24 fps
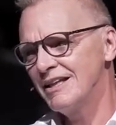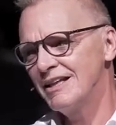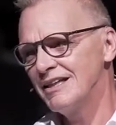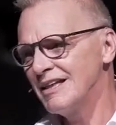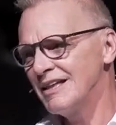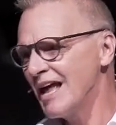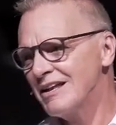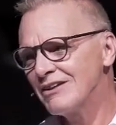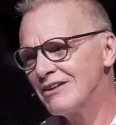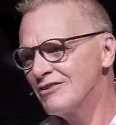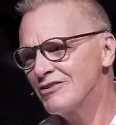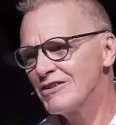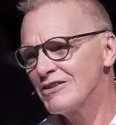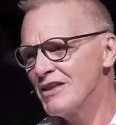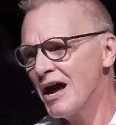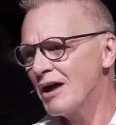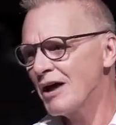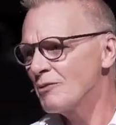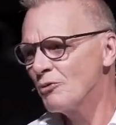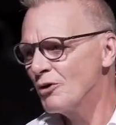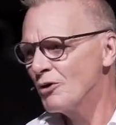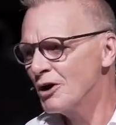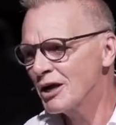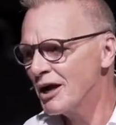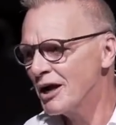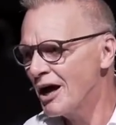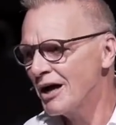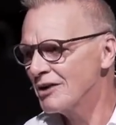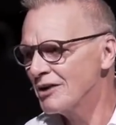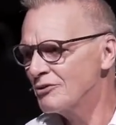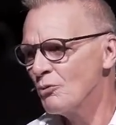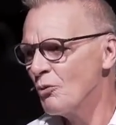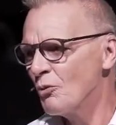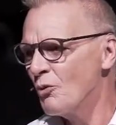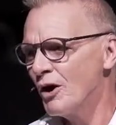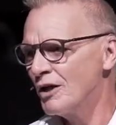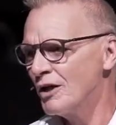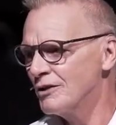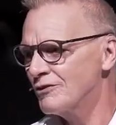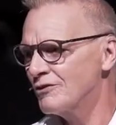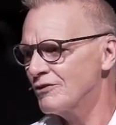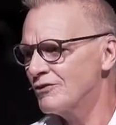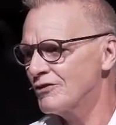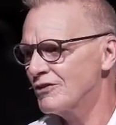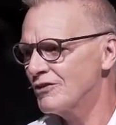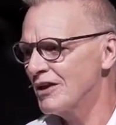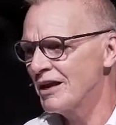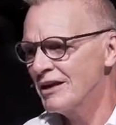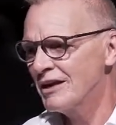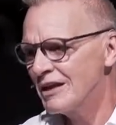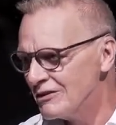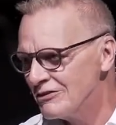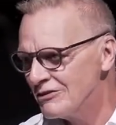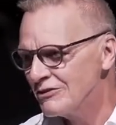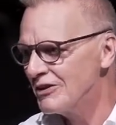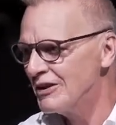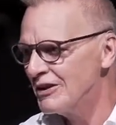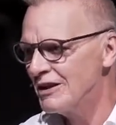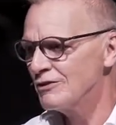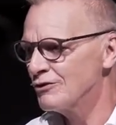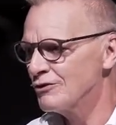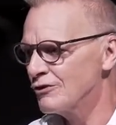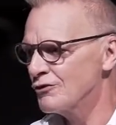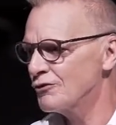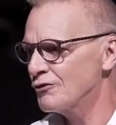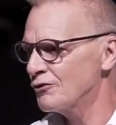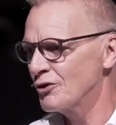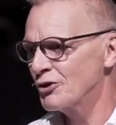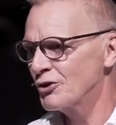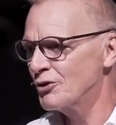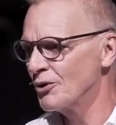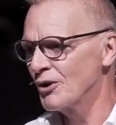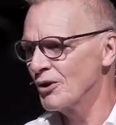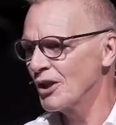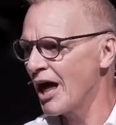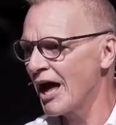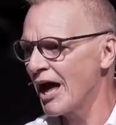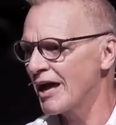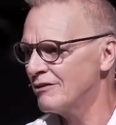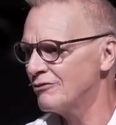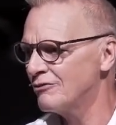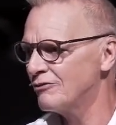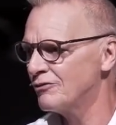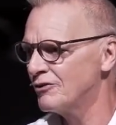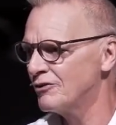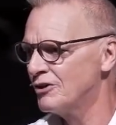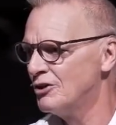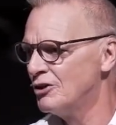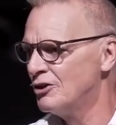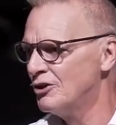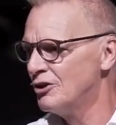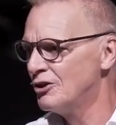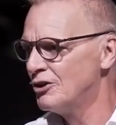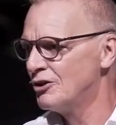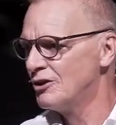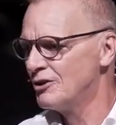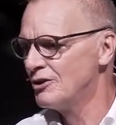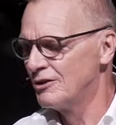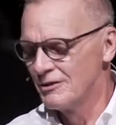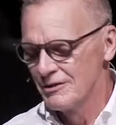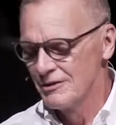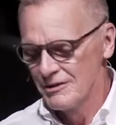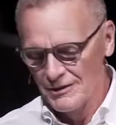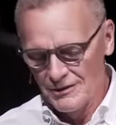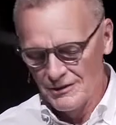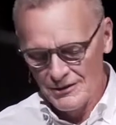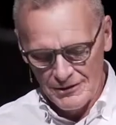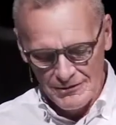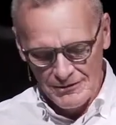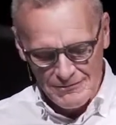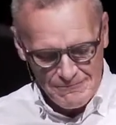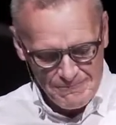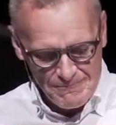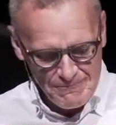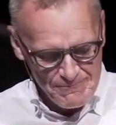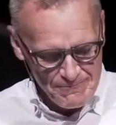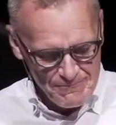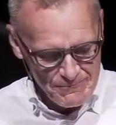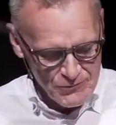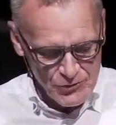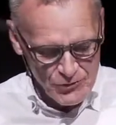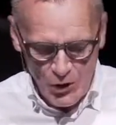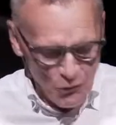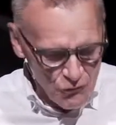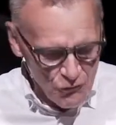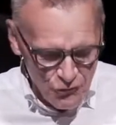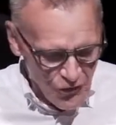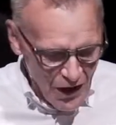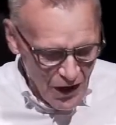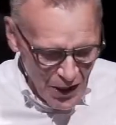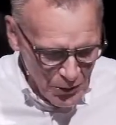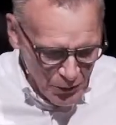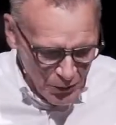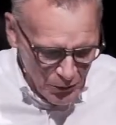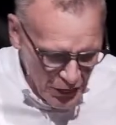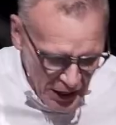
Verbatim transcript: that is not what God wants and intends for your life. Don't follow